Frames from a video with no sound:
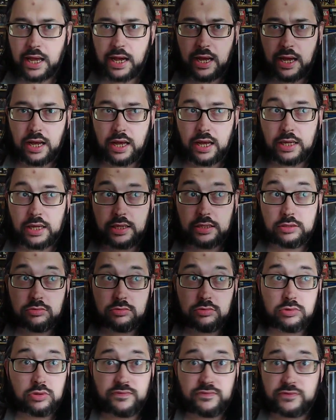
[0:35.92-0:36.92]
I
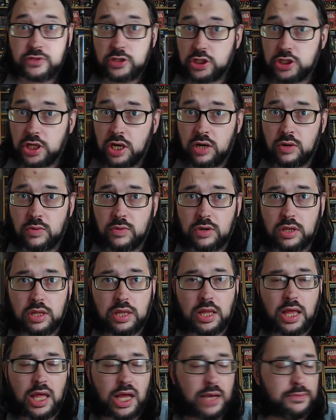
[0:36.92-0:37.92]
love the show,
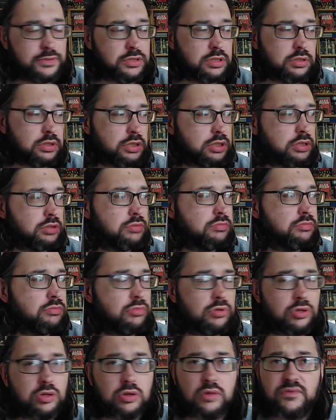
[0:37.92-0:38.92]
absolutely
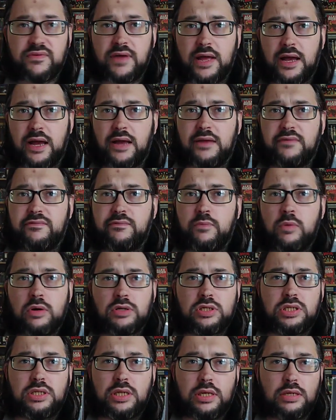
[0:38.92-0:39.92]
love it. I've
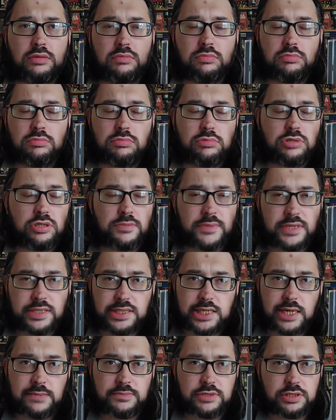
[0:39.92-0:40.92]
watched it too many
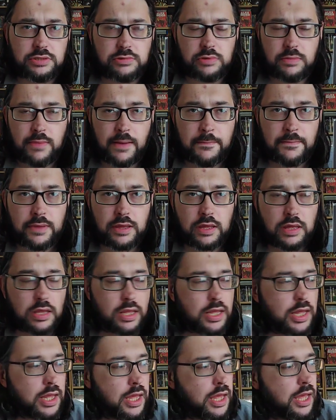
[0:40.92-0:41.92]
times to remember,
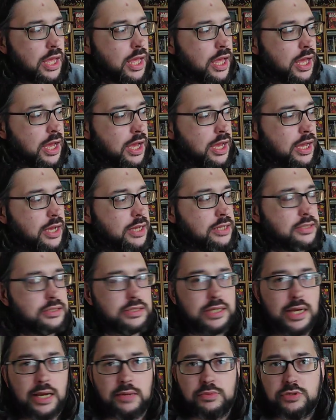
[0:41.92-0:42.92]

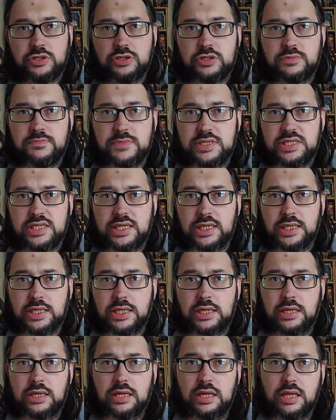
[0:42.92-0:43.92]
and I was just missing
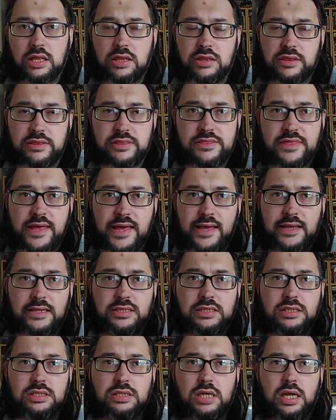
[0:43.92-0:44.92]

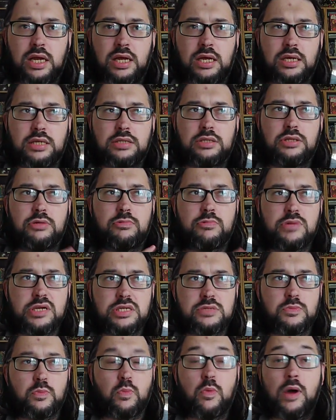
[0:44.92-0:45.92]
this. And the
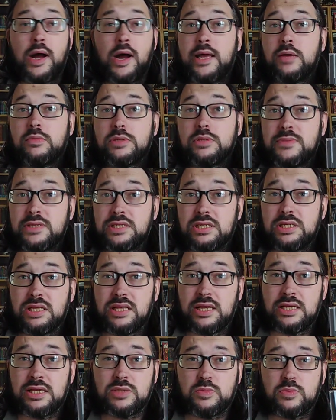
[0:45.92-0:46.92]
reason why I was missing
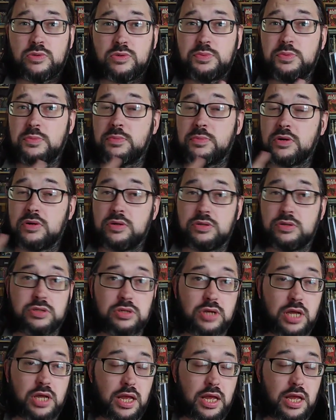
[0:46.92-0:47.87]
this was because